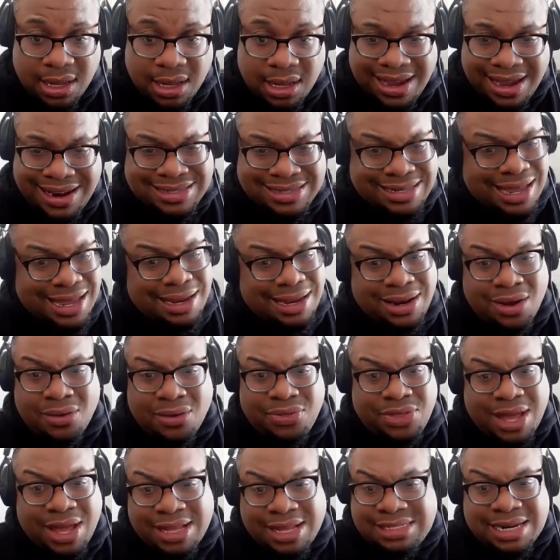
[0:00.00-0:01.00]
And it's right. like, no,
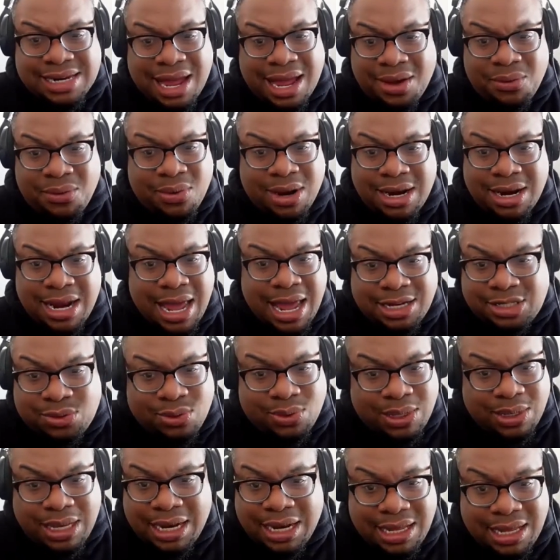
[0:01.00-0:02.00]
that's not what it
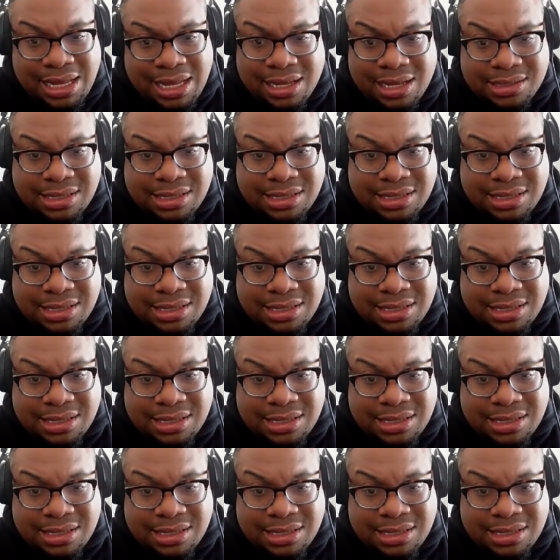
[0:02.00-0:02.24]
actually it is.